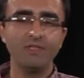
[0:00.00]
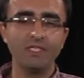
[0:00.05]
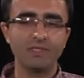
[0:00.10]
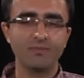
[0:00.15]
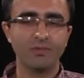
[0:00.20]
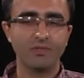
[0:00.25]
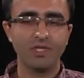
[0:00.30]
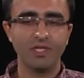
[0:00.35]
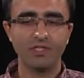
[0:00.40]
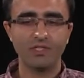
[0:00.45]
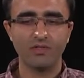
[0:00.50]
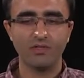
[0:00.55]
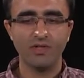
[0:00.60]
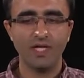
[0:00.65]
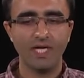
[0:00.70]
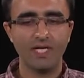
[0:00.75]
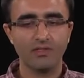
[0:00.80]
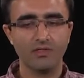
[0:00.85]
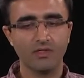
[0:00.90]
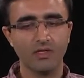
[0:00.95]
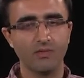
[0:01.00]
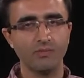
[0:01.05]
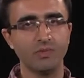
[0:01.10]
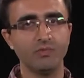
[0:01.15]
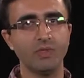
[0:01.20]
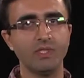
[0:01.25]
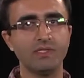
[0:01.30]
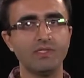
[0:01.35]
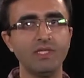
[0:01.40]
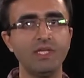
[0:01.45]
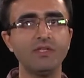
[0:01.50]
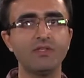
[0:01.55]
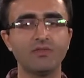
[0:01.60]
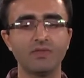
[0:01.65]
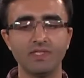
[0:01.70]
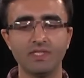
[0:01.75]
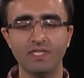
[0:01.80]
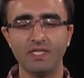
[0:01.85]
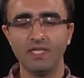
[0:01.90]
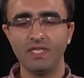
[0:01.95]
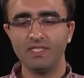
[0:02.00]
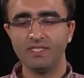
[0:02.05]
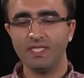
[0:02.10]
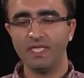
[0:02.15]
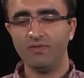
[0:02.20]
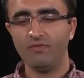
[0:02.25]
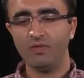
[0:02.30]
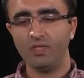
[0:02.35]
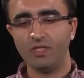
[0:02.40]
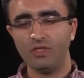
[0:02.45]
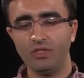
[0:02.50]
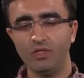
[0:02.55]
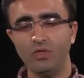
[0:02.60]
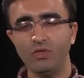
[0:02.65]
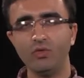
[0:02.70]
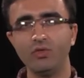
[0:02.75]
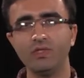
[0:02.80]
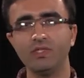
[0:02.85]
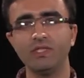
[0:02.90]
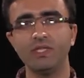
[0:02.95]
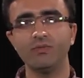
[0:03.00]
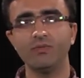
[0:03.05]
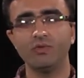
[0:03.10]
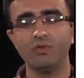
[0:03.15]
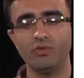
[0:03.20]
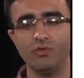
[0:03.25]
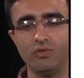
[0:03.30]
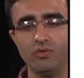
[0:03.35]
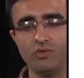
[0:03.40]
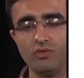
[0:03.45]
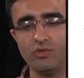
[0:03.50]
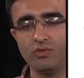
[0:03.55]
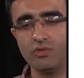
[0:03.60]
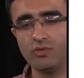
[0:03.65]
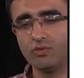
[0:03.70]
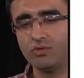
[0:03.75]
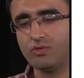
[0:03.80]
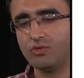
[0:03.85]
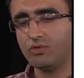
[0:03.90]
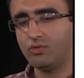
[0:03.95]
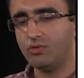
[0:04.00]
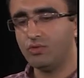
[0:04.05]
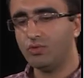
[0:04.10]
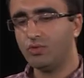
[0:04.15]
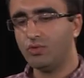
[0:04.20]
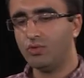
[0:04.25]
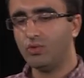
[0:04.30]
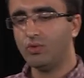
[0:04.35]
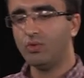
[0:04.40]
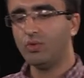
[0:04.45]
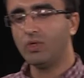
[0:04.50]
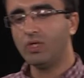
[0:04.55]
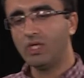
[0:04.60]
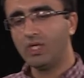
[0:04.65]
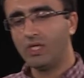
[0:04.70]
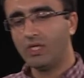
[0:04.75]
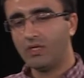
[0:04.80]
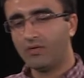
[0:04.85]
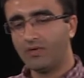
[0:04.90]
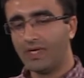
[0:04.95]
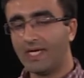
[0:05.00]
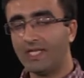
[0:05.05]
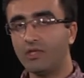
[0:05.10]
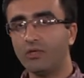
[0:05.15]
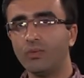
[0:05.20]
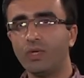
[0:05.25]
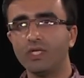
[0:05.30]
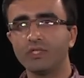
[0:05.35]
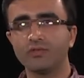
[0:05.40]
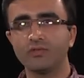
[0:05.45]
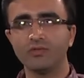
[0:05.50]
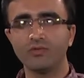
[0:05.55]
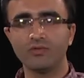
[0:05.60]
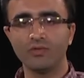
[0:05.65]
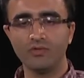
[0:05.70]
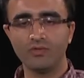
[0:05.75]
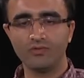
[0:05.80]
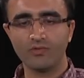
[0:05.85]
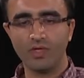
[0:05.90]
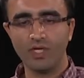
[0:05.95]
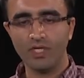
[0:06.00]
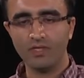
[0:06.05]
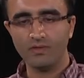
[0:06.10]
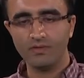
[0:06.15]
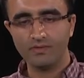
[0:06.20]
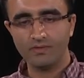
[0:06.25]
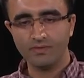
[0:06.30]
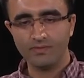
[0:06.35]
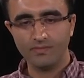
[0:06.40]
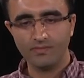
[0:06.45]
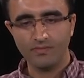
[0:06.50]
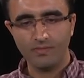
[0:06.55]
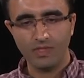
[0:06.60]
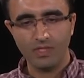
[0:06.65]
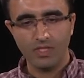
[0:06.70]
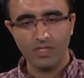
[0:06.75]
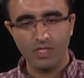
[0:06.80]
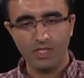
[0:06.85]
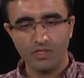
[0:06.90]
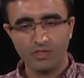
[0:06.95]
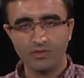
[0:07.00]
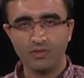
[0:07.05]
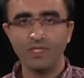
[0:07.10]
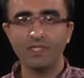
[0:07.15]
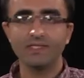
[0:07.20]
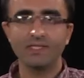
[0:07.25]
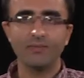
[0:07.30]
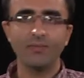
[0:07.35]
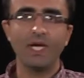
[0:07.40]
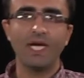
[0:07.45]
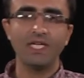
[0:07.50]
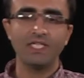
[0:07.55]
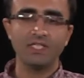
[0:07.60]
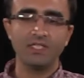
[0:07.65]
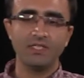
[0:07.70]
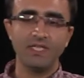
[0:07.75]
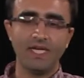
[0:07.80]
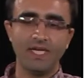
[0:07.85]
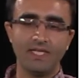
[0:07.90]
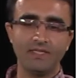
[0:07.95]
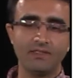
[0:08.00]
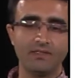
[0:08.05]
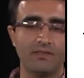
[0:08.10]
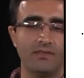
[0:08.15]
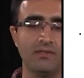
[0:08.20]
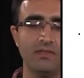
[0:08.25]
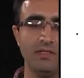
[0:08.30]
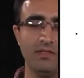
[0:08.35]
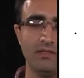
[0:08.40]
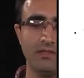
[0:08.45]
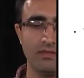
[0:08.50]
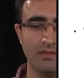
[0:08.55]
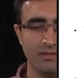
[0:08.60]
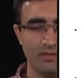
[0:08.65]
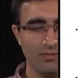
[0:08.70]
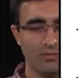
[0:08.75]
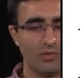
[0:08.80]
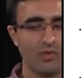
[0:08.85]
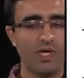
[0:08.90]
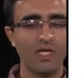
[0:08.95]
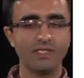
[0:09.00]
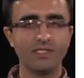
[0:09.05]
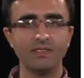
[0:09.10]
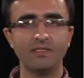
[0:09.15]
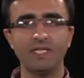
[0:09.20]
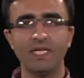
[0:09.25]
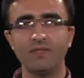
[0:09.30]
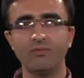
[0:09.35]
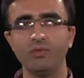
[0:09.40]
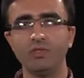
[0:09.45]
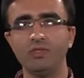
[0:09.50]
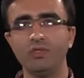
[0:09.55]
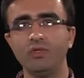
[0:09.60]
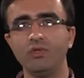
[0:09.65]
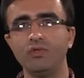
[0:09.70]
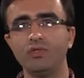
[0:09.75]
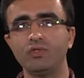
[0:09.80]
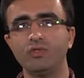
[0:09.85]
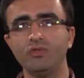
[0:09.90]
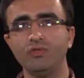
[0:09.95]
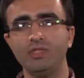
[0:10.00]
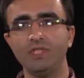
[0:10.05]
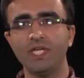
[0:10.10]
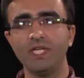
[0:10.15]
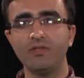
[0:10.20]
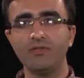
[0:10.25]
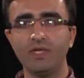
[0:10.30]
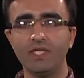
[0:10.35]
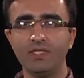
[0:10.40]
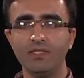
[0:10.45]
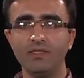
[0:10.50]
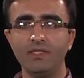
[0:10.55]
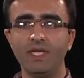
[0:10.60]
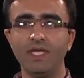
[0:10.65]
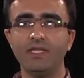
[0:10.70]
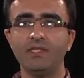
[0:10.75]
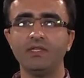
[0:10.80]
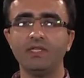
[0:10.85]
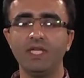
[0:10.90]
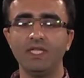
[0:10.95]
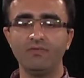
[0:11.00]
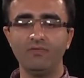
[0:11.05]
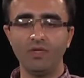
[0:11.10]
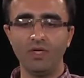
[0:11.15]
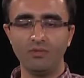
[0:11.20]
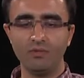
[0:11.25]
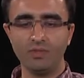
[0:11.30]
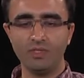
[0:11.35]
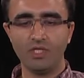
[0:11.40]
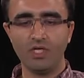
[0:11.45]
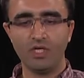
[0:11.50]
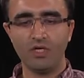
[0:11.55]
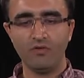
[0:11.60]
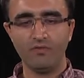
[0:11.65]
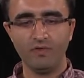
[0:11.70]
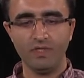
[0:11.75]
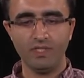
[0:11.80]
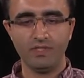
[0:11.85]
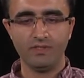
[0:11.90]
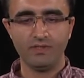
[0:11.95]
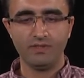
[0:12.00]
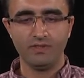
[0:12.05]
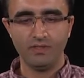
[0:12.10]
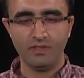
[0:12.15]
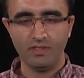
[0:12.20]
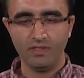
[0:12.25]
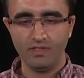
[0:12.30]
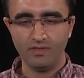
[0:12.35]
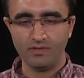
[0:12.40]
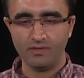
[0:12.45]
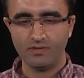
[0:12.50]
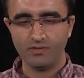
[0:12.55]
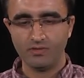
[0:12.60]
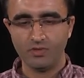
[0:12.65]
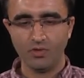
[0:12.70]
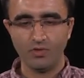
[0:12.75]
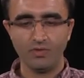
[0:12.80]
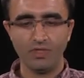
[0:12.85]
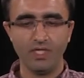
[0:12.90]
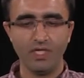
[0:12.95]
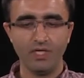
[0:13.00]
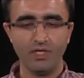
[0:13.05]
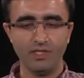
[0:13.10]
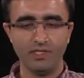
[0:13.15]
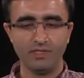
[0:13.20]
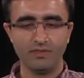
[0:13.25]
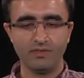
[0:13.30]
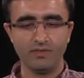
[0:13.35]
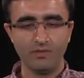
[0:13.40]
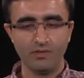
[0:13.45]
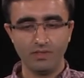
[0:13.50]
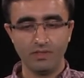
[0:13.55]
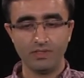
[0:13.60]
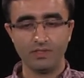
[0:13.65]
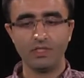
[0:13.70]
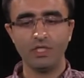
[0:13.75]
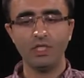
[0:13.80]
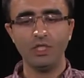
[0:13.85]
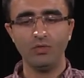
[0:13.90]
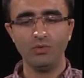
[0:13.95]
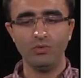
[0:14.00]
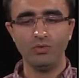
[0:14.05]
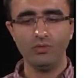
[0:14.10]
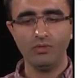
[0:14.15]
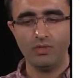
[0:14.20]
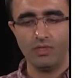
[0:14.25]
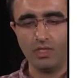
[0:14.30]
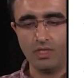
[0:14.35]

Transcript: these potential outcomes, what's interesting is that we can use them to, to do randomized controlled trials. So let's imagine that the, the process that was used to generate the data that we observe is, is shown here is, is Q.